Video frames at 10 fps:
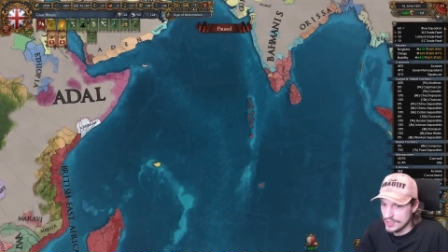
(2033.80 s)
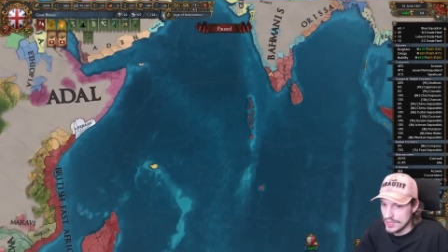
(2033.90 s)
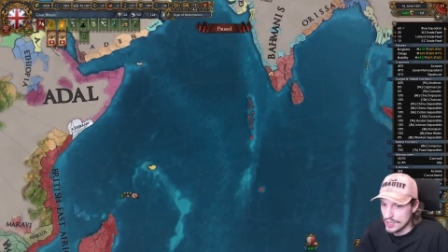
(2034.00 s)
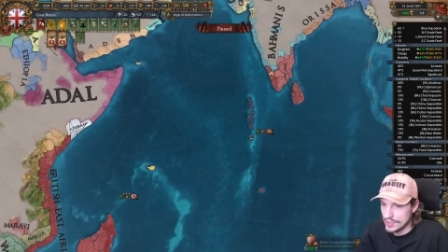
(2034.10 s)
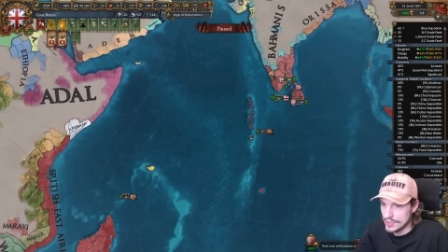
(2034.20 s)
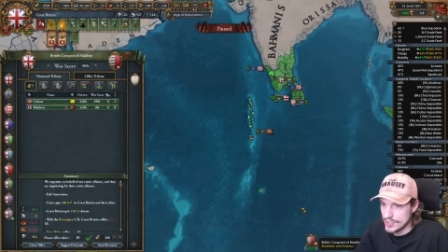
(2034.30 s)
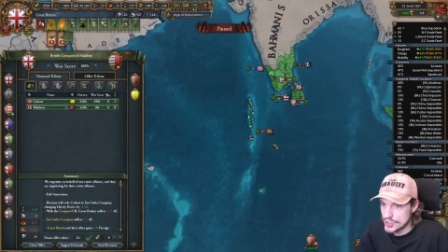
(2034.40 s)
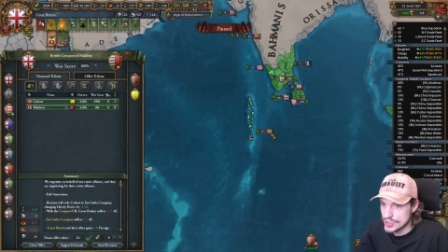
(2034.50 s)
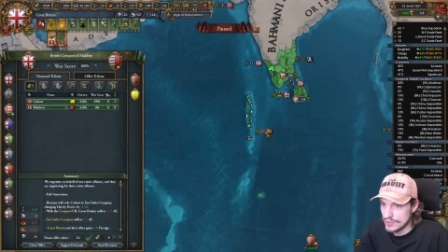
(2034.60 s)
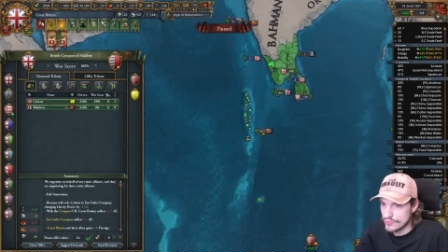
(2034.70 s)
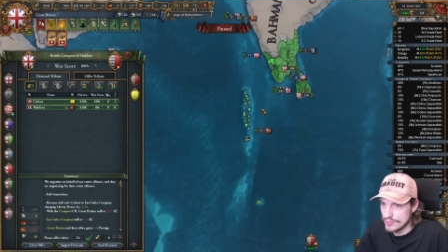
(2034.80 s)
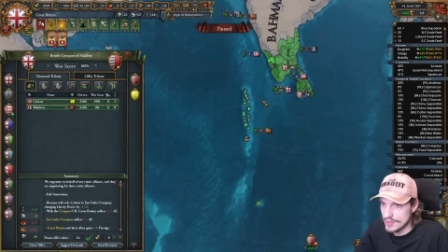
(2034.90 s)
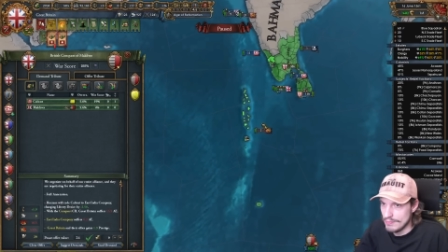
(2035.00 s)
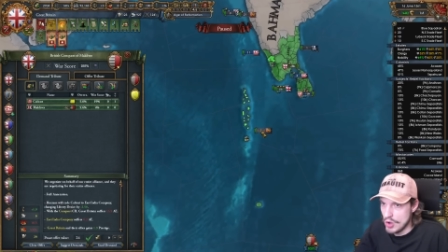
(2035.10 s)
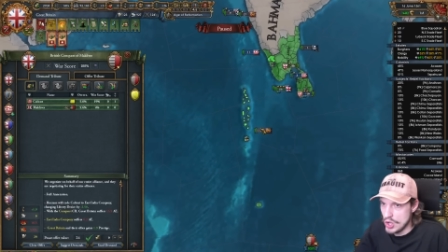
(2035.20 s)
an unconditional from
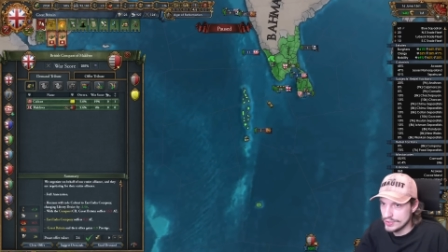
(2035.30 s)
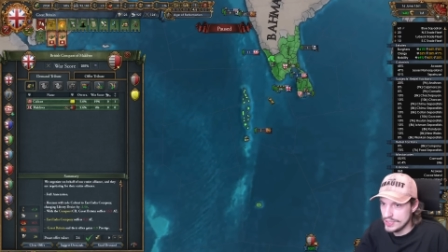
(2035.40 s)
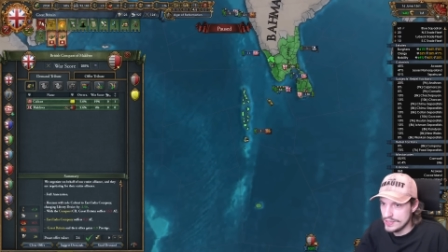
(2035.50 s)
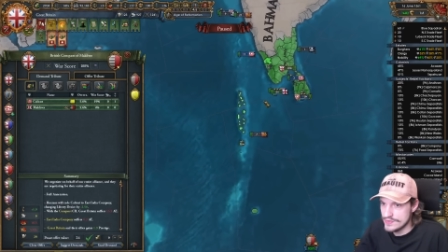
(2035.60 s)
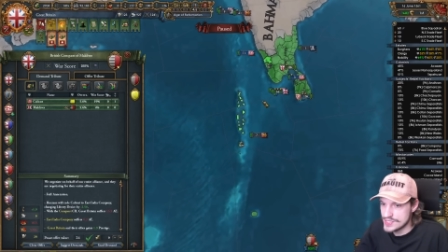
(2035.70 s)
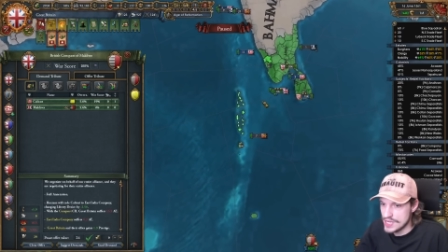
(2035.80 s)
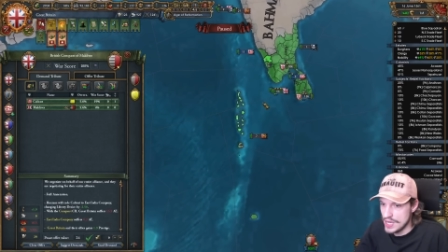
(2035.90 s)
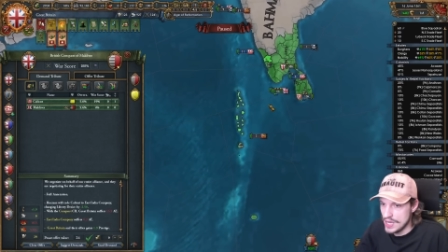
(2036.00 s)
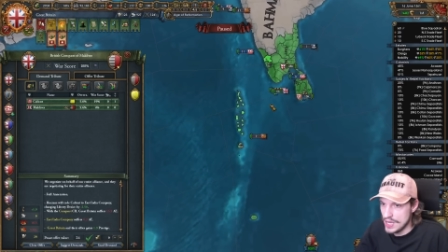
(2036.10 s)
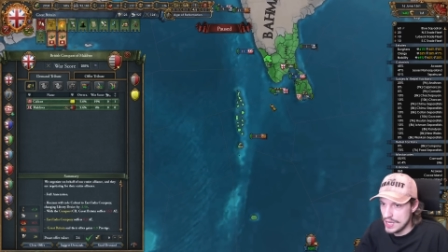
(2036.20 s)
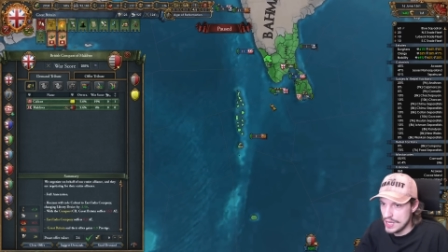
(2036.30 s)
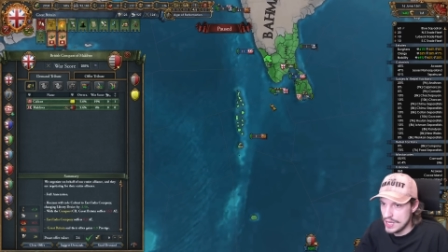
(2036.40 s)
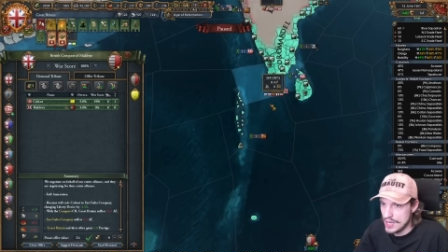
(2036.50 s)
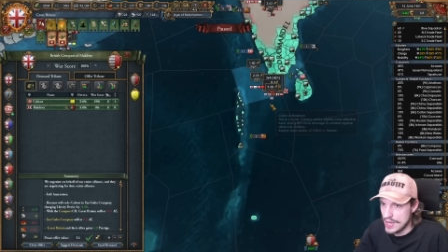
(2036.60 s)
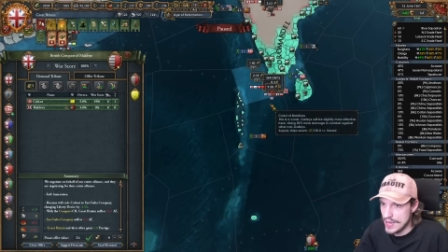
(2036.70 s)
the Maldives.
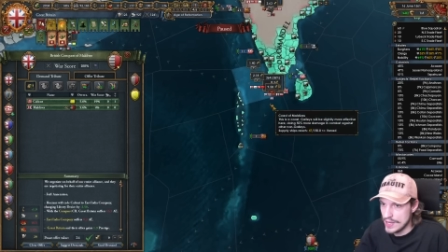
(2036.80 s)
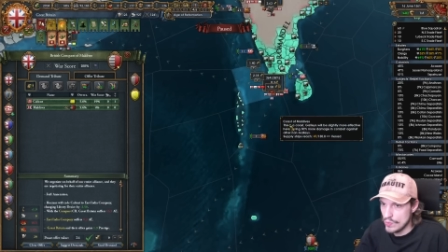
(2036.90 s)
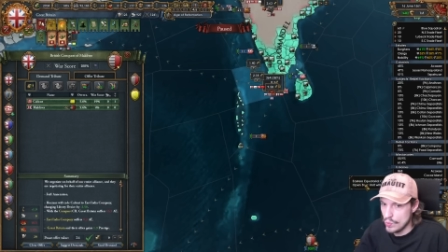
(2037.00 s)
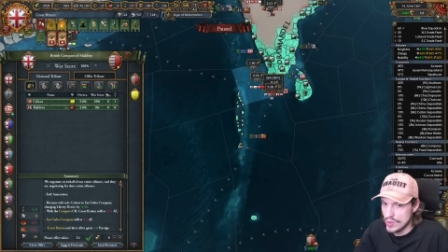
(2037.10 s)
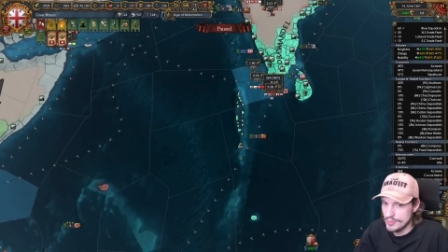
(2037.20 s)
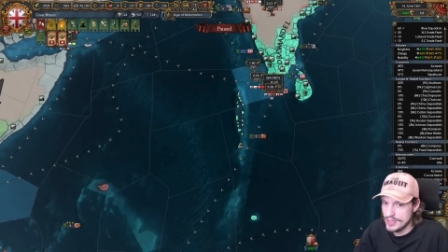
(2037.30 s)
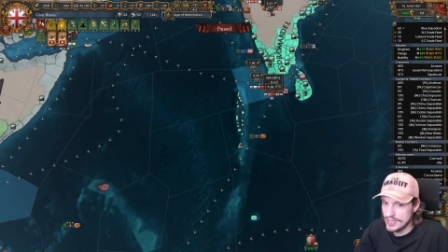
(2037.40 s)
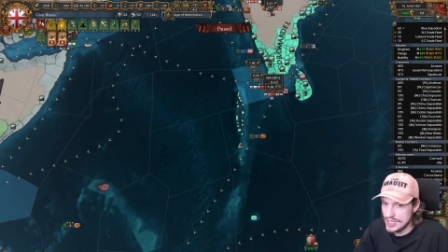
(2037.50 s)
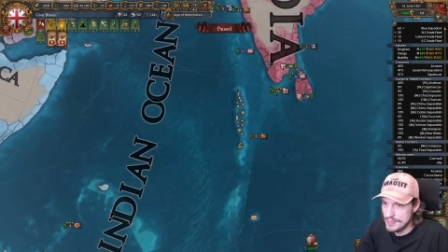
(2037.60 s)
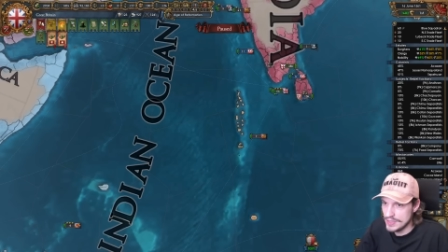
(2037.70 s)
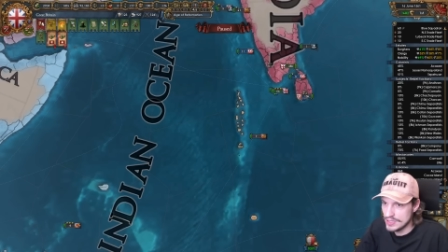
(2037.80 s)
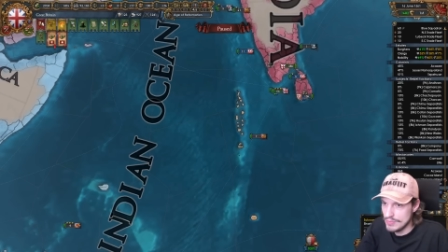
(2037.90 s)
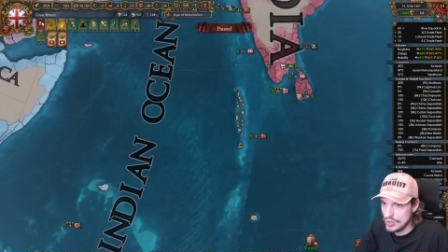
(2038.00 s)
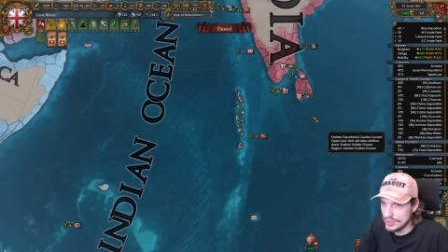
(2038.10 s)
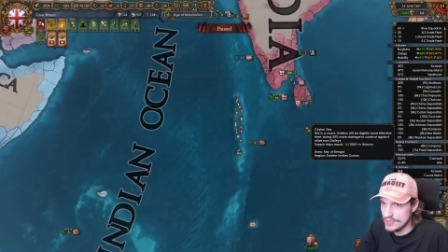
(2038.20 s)
I will be keeping the
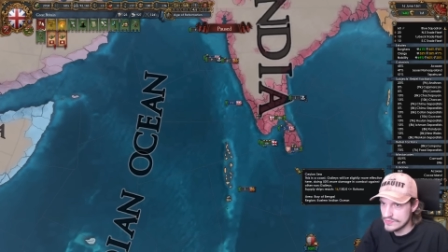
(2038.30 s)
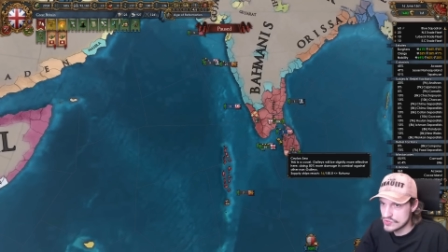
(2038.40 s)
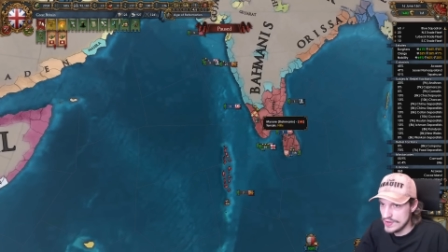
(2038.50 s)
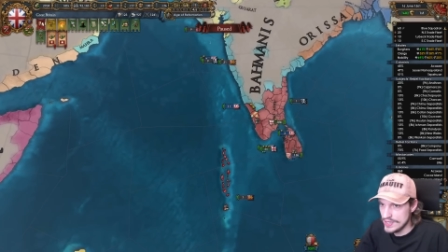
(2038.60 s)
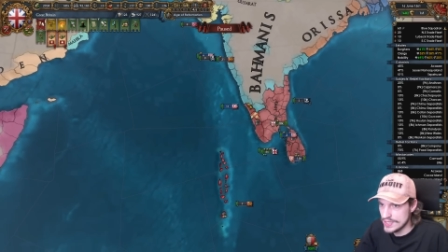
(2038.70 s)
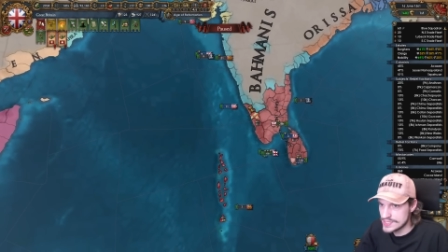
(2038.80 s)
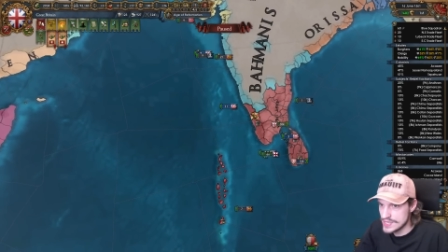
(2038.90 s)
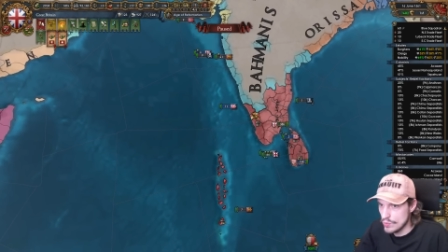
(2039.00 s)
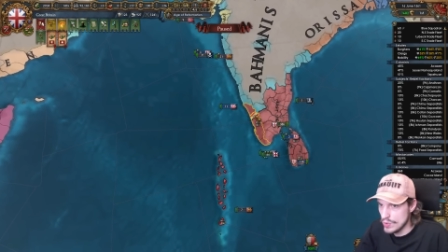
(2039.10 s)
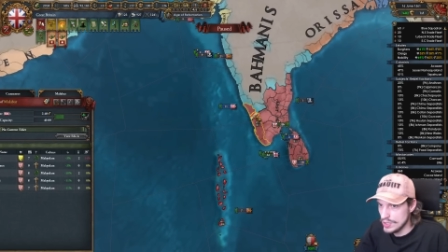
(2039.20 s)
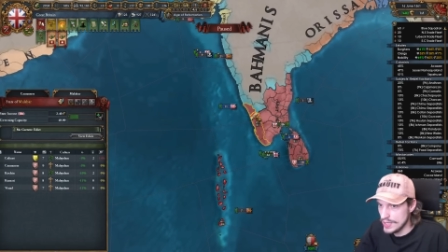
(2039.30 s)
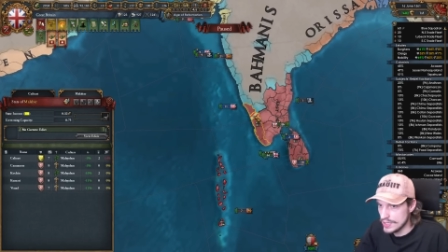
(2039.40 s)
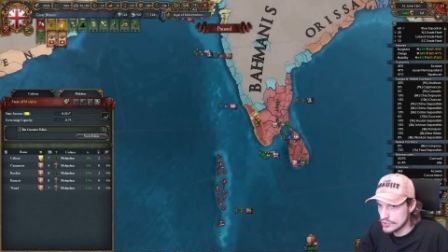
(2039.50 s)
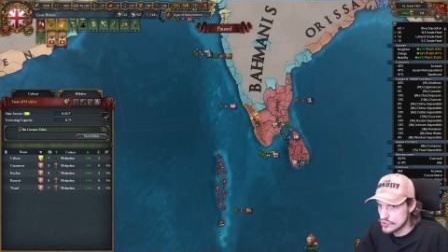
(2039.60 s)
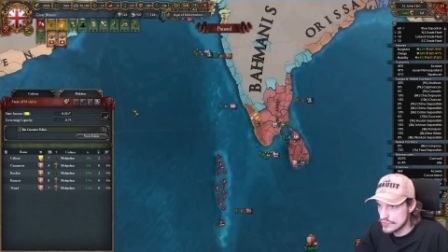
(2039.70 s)
Maldives, right? Yes, I will. And
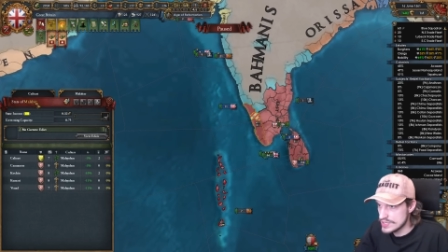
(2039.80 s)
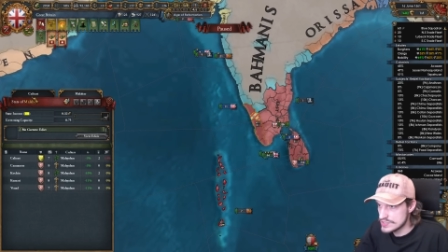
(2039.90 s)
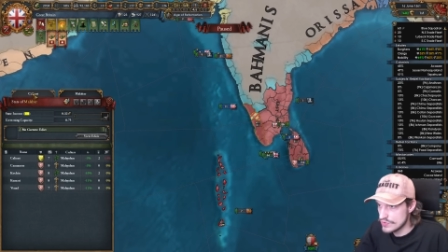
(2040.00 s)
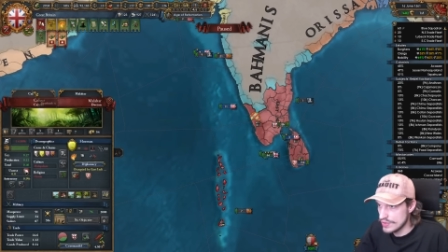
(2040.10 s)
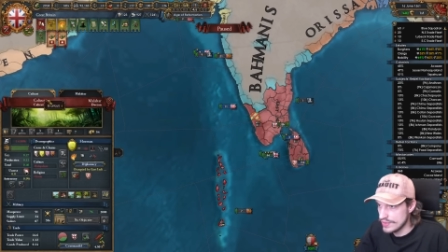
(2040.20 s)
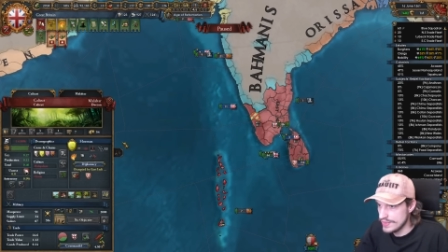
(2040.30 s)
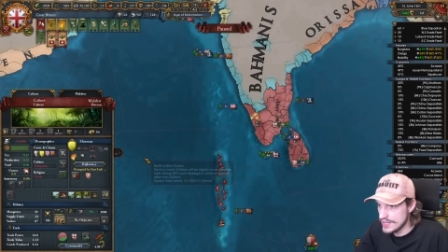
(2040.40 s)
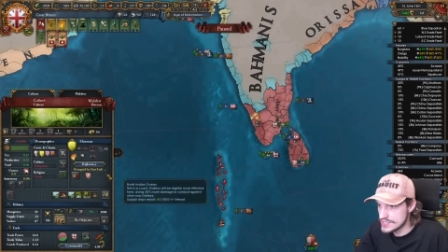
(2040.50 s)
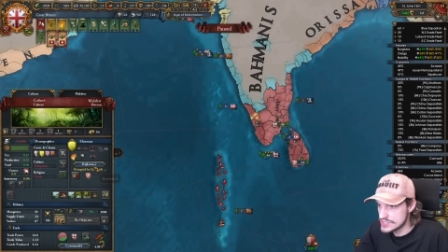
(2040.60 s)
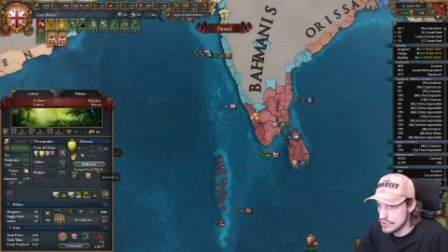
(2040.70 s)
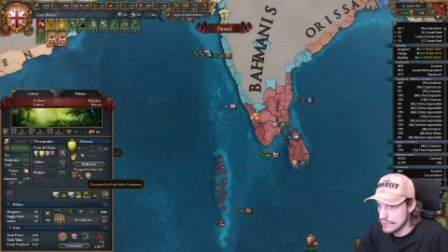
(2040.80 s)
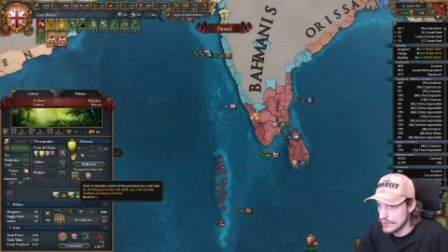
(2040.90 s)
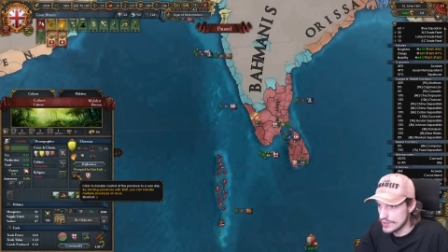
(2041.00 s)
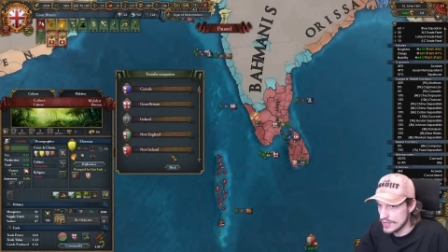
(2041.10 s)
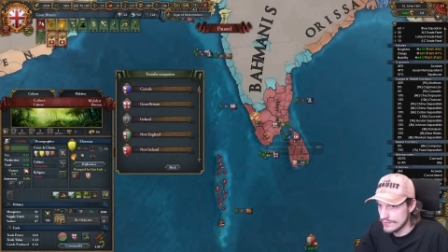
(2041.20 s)
I'll transfer this
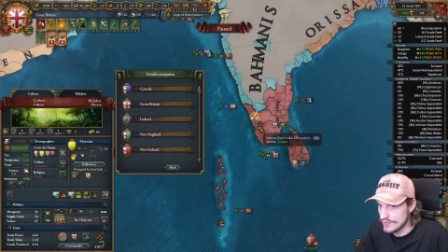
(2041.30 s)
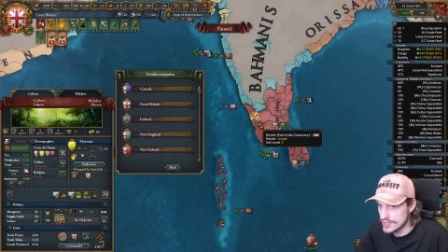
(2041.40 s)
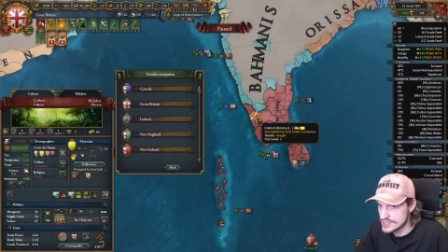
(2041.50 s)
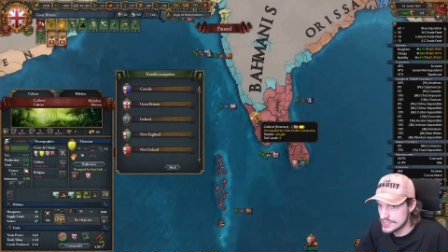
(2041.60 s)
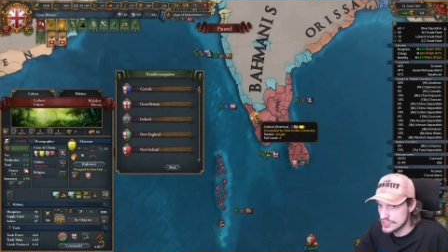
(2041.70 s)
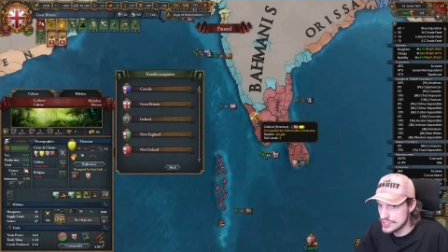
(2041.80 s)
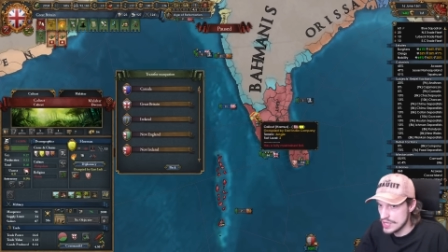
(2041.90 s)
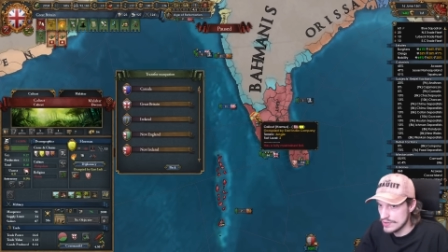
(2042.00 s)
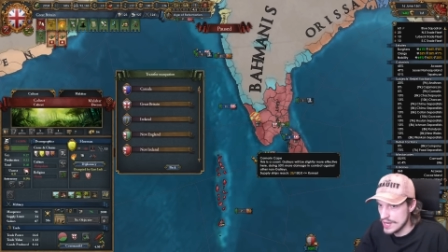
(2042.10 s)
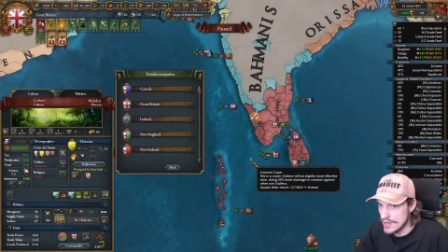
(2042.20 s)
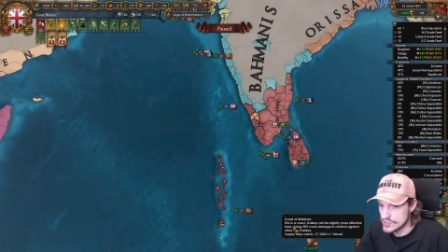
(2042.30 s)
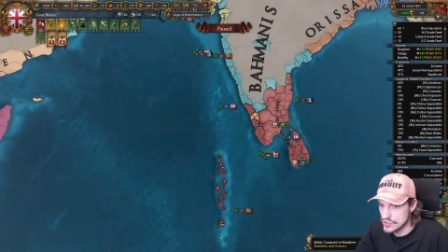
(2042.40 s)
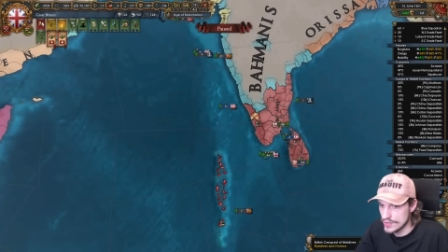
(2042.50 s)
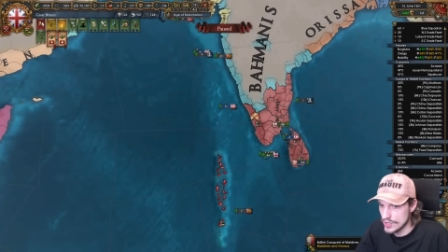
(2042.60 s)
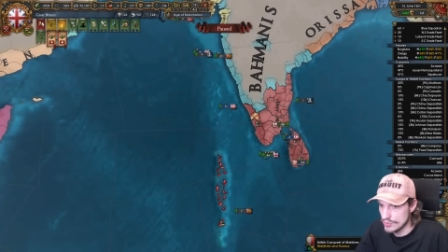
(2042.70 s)
over that I've sieged down. Yeah, it's already